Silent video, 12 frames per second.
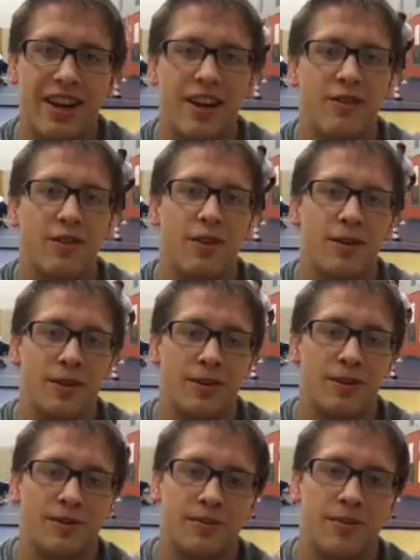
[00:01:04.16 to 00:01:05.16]
I didn't have the,
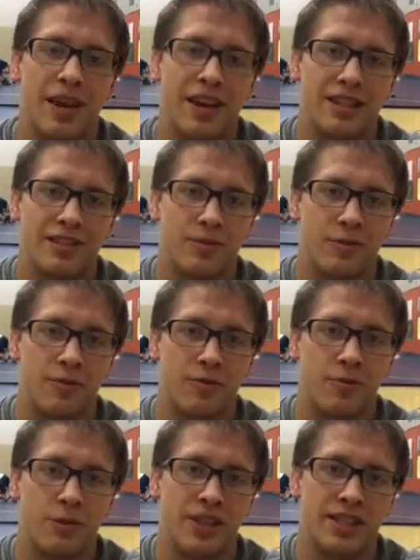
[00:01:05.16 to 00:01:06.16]

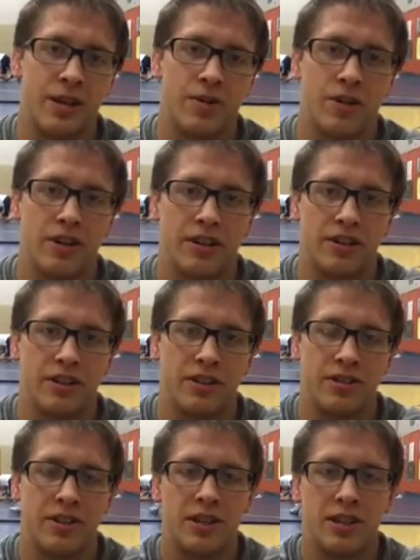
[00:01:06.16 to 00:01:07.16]
place I wanted
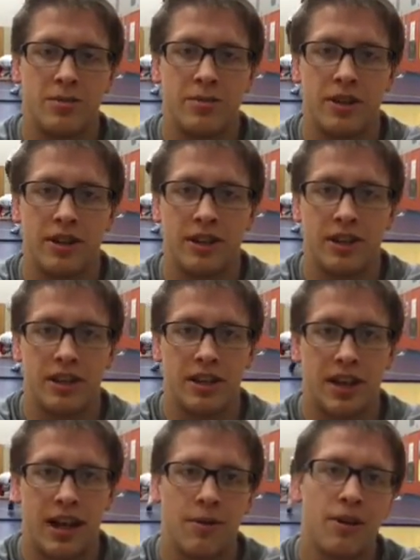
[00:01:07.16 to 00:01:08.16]
to, but
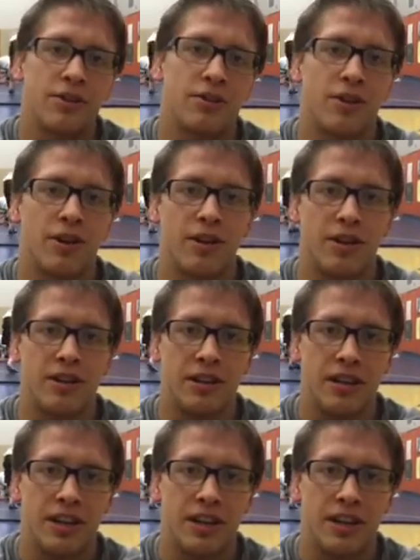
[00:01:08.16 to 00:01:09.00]
I wrestled hard.